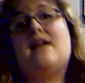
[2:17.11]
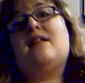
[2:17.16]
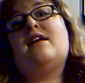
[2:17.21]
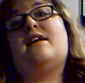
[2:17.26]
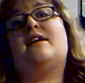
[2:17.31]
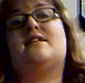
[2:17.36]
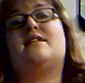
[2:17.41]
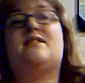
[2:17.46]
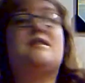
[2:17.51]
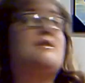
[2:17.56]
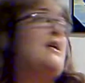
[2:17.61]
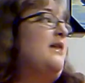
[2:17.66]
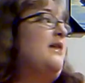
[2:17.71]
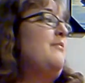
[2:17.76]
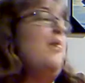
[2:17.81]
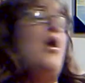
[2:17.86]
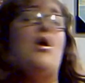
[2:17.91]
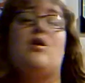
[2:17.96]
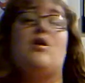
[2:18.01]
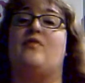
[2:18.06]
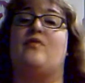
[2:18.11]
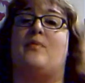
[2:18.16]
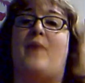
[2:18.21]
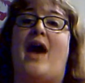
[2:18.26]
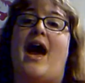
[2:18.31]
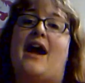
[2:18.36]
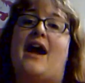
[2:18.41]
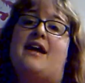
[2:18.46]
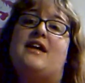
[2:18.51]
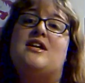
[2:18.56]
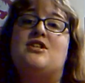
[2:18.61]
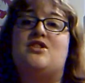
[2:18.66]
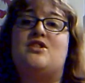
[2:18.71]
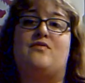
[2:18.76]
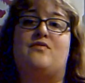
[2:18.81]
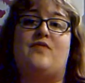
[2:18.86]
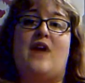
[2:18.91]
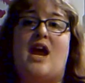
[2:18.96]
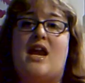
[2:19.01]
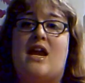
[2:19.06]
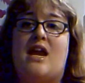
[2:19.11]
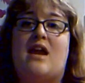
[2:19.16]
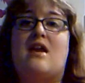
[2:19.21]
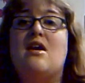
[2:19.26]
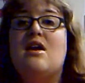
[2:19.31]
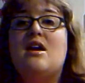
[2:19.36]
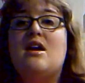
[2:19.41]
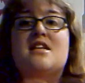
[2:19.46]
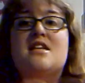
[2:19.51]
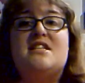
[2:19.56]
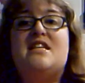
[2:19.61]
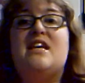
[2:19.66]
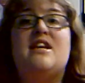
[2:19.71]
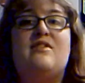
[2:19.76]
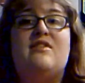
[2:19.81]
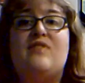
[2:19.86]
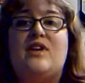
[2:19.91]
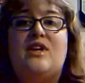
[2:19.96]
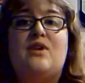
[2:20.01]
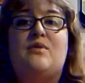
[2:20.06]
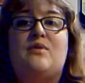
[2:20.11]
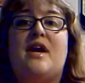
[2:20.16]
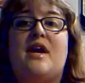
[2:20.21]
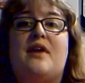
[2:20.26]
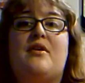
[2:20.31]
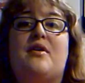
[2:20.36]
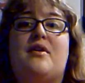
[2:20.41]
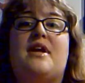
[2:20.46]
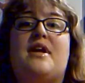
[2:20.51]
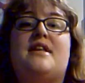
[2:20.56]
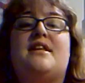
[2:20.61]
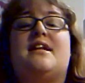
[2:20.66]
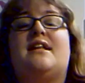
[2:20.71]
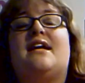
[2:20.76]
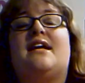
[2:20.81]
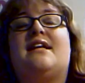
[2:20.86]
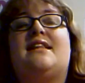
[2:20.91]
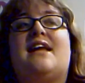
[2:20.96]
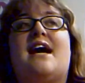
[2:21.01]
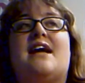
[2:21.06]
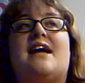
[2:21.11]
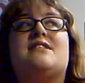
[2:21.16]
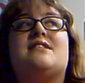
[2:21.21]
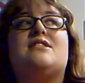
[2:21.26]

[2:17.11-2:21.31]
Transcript: Like it's like part of a package of any TV you get or anything like that.